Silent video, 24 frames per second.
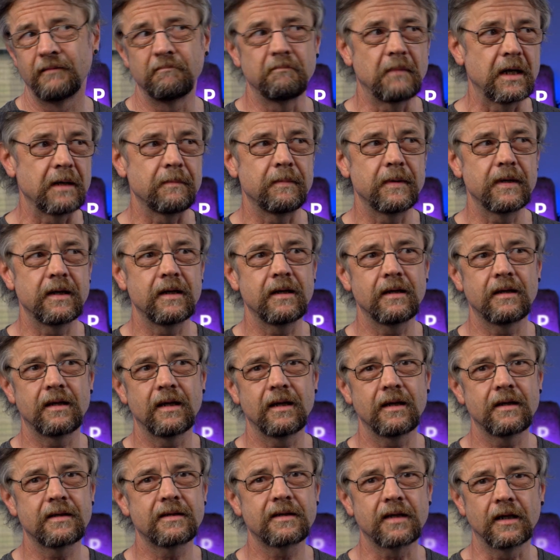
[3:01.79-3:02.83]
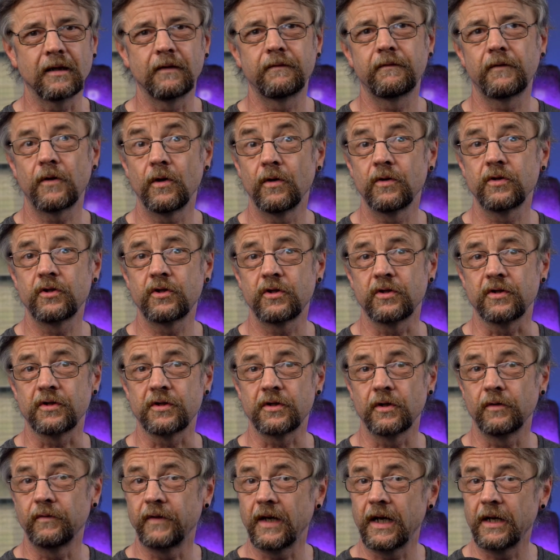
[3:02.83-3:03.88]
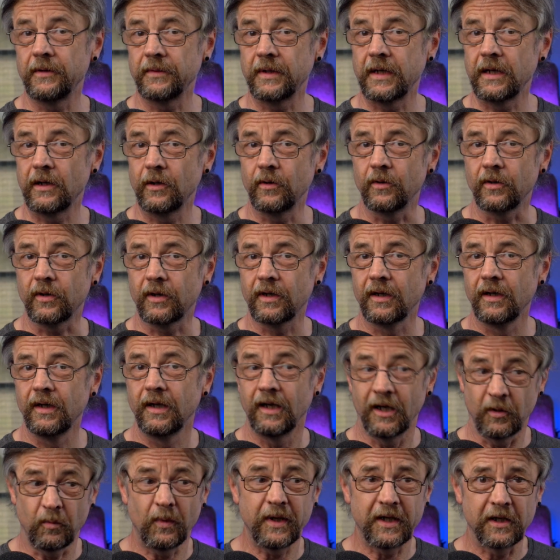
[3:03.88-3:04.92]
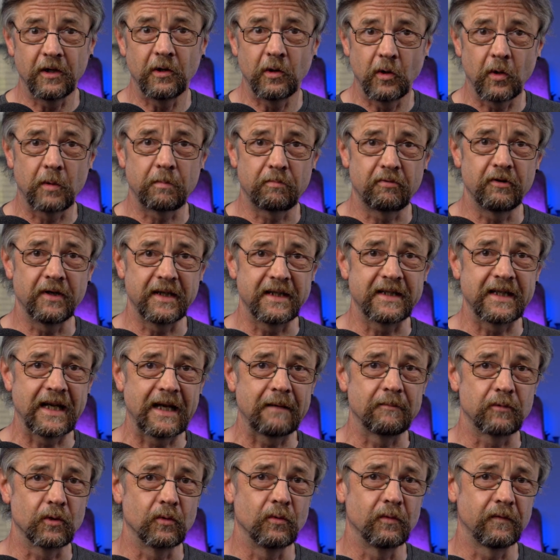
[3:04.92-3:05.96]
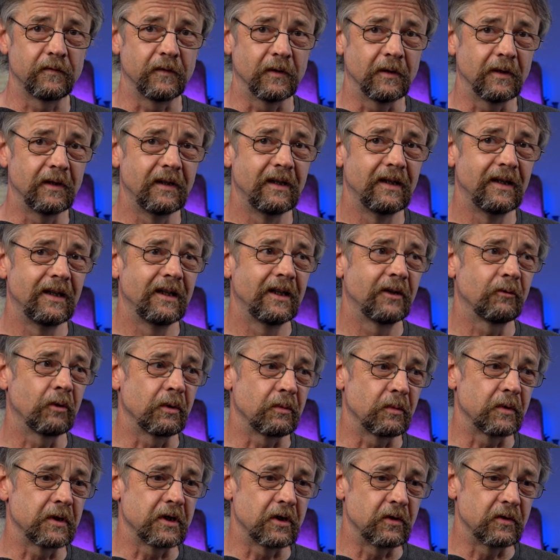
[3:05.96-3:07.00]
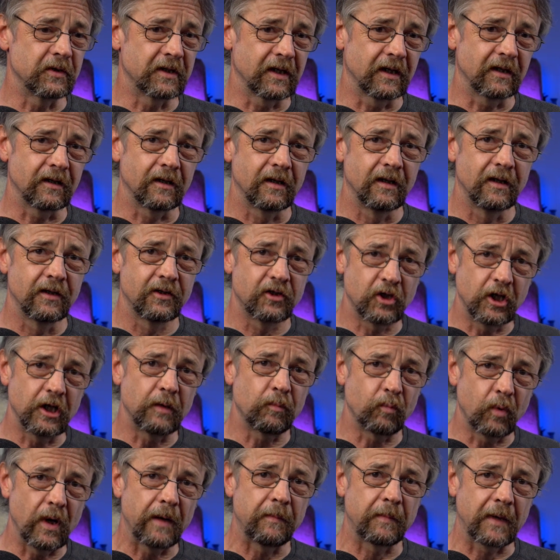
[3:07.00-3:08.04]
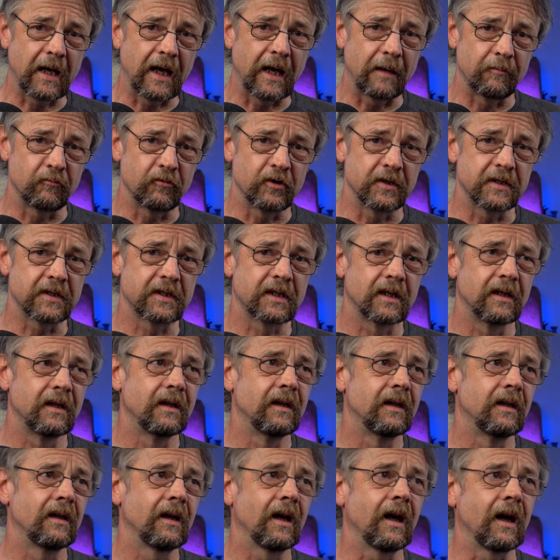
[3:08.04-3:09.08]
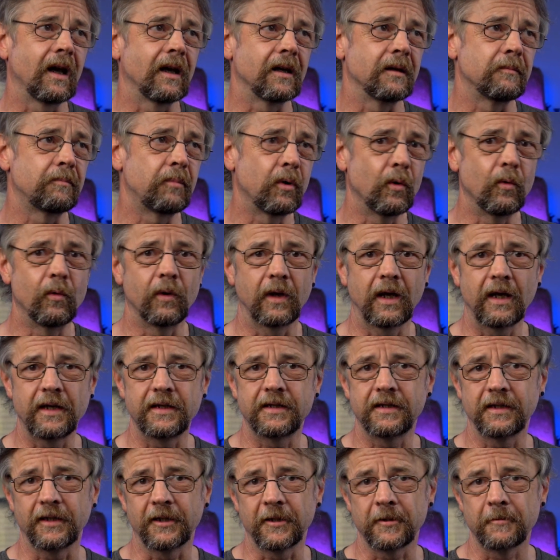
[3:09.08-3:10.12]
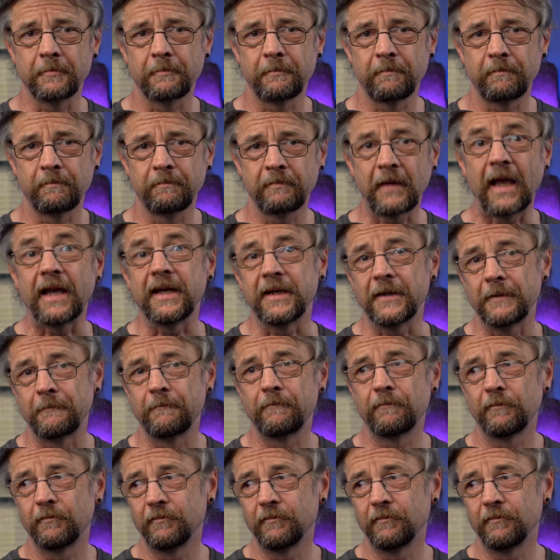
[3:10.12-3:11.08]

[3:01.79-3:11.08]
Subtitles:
Maybe they're self-conscious over how they look. And we can look pretty damned awful when we're using cheap web cameras and poor lighting. Hey,